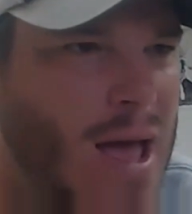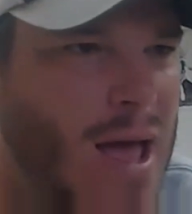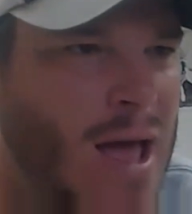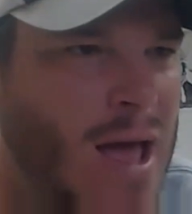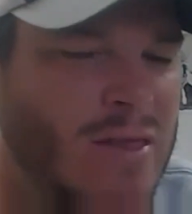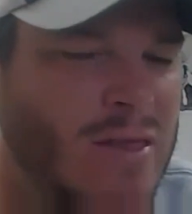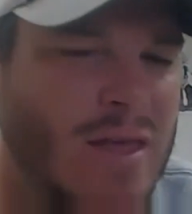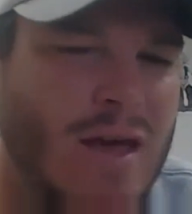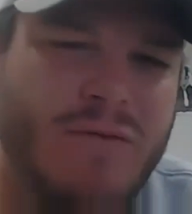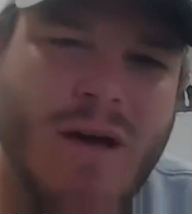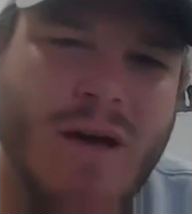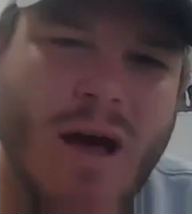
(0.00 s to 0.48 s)

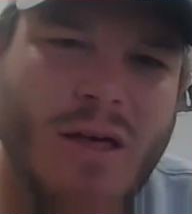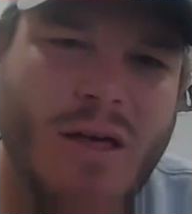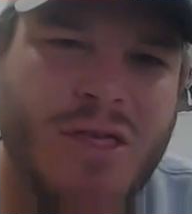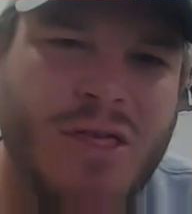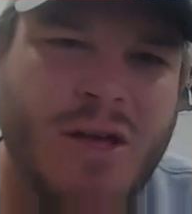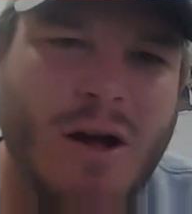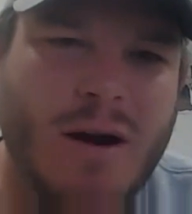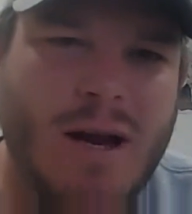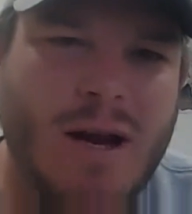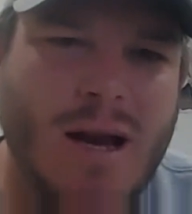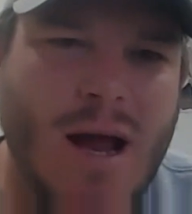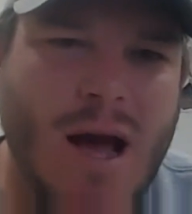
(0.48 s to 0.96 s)
and they've got
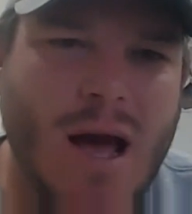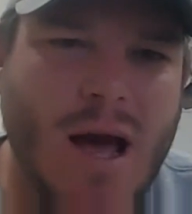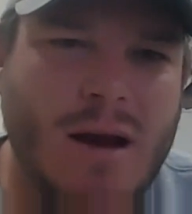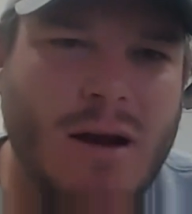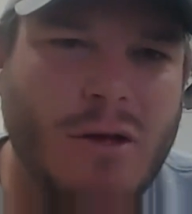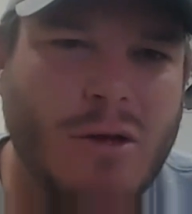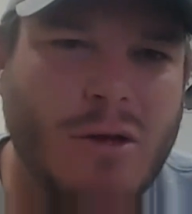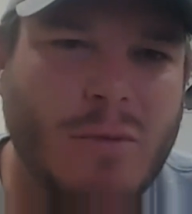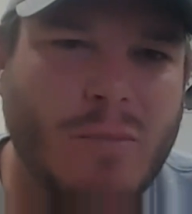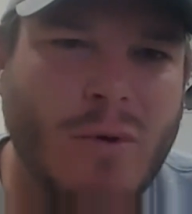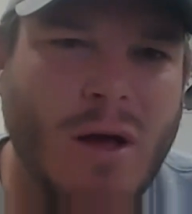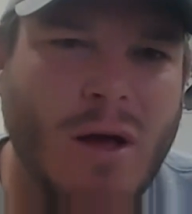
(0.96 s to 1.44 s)
39
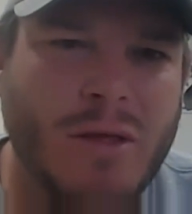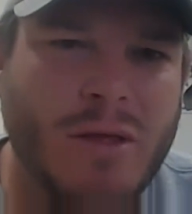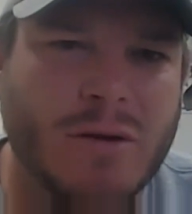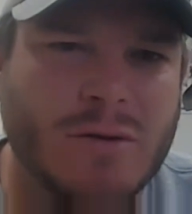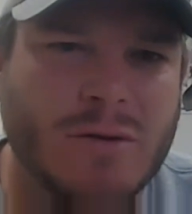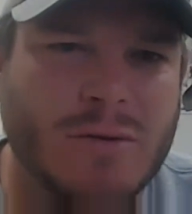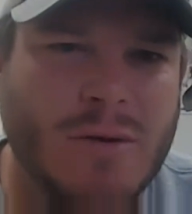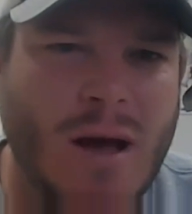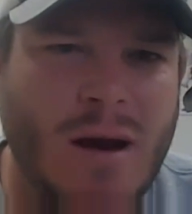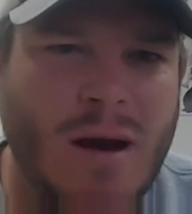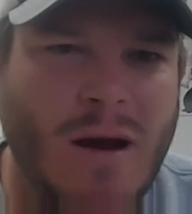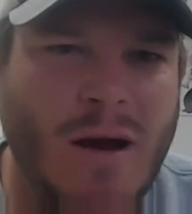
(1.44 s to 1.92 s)
other
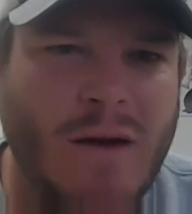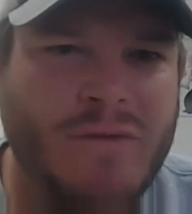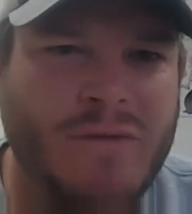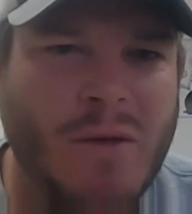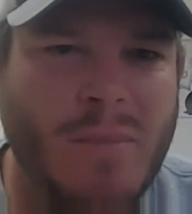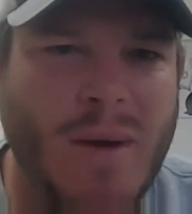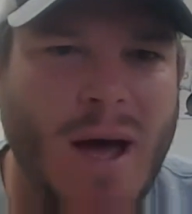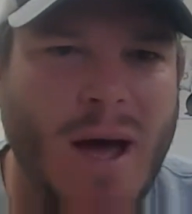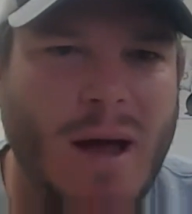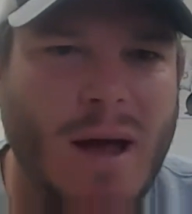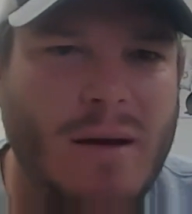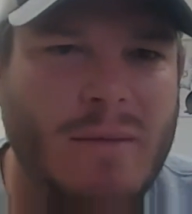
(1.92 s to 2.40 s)
brothers right off
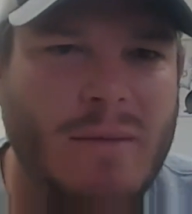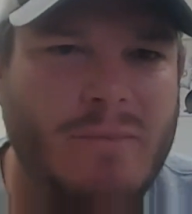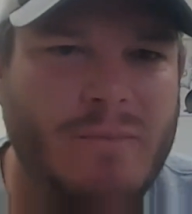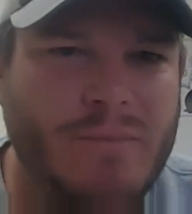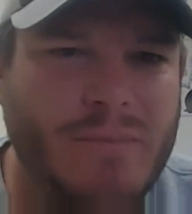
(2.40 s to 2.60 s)
the bat